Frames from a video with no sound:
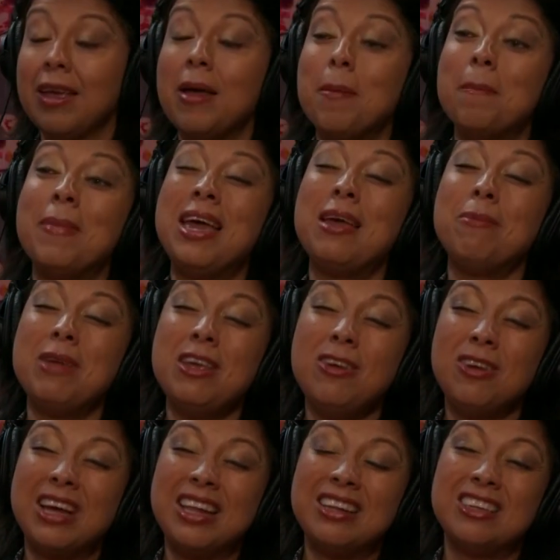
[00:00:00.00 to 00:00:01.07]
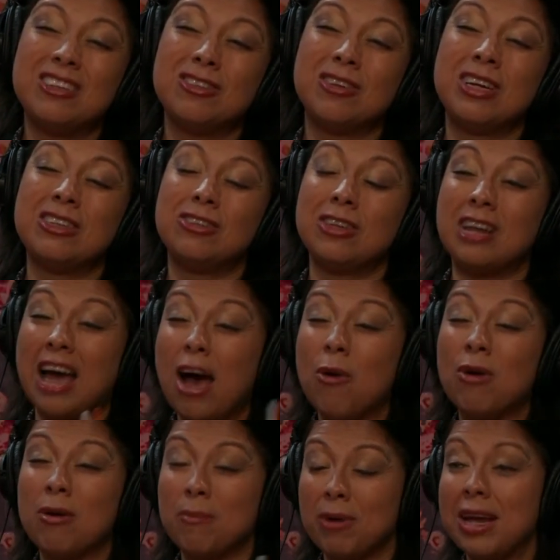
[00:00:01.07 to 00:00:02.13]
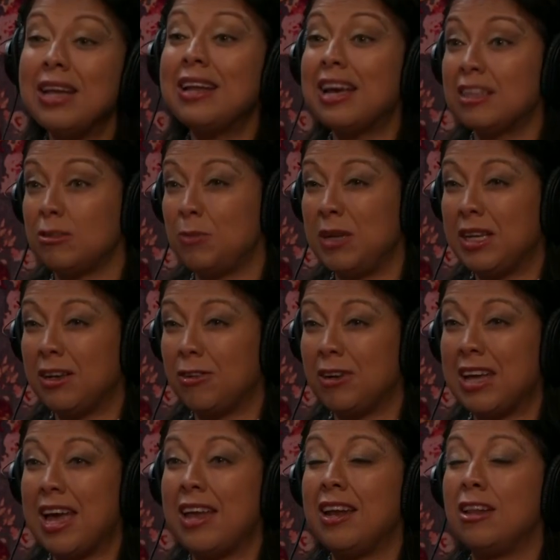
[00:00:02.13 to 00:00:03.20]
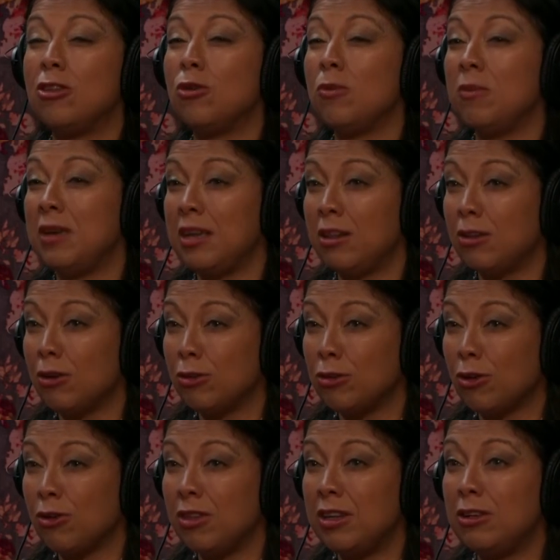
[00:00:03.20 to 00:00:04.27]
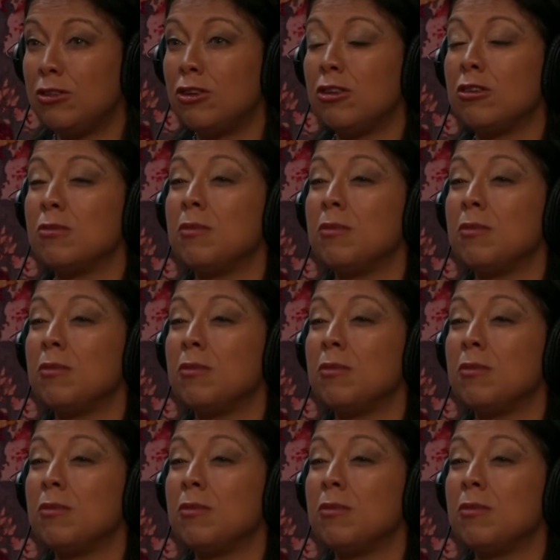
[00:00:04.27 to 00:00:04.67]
Maybe you can stretch it. Our brain has been created to be in those conditions